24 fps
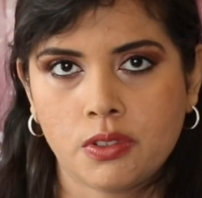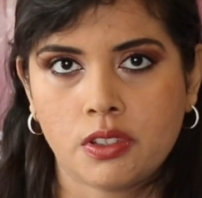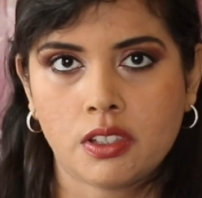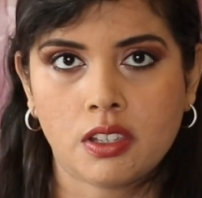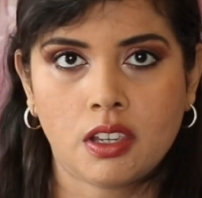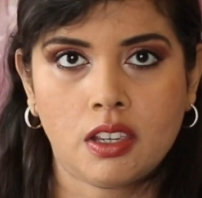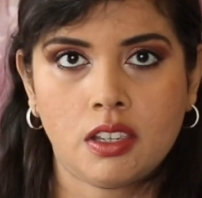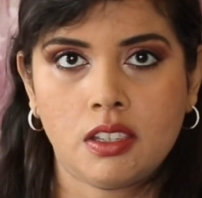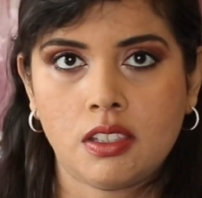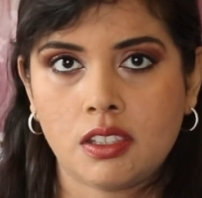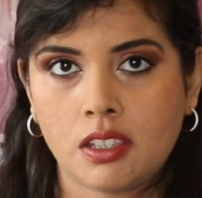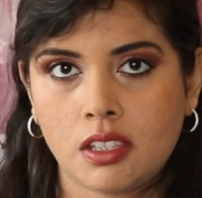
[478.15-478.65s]

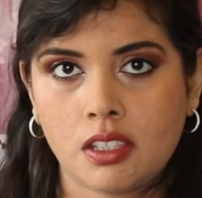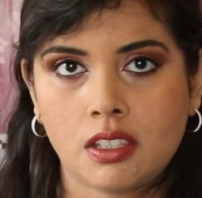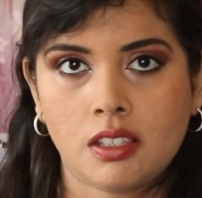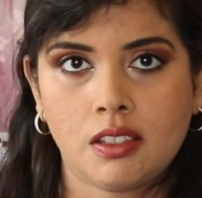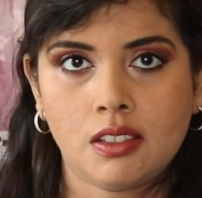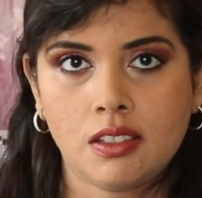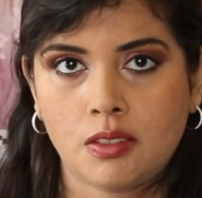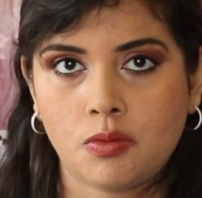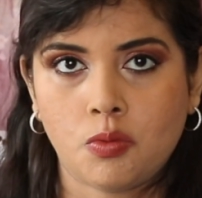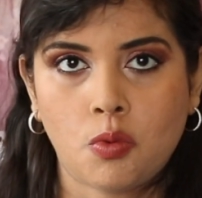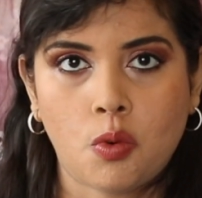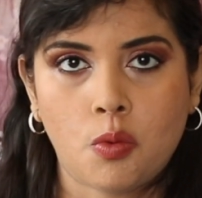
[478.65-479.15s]
sizes.
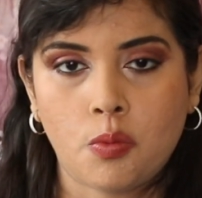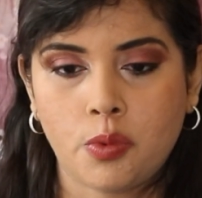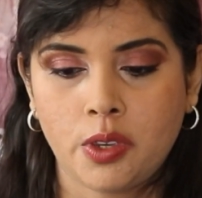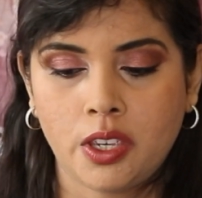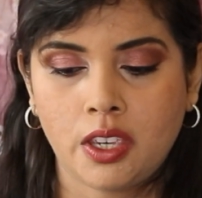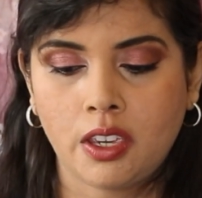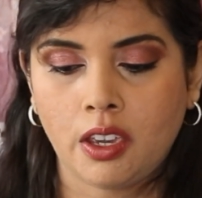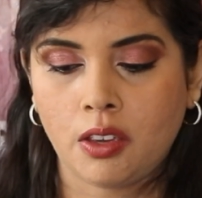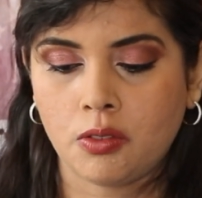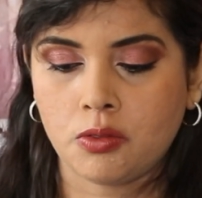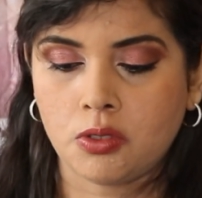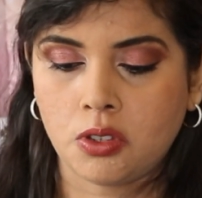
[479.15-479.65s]
This will be
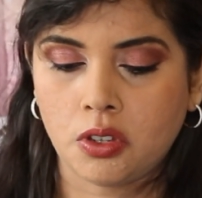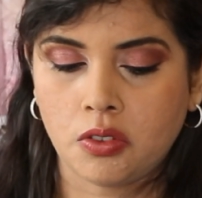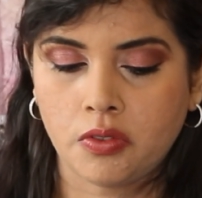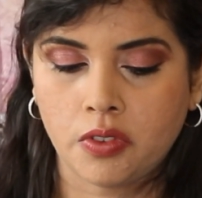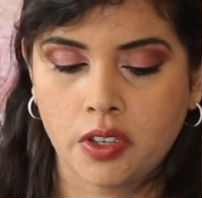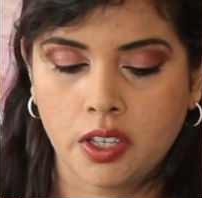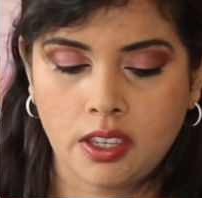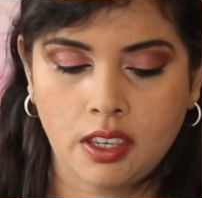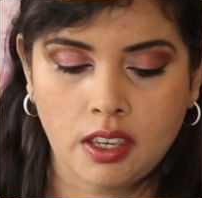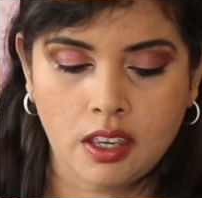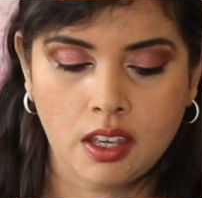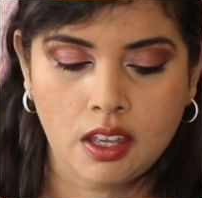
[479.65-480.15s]
count over
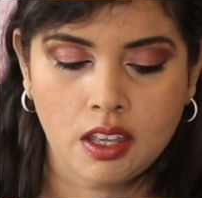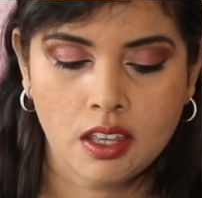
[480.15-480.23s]
here.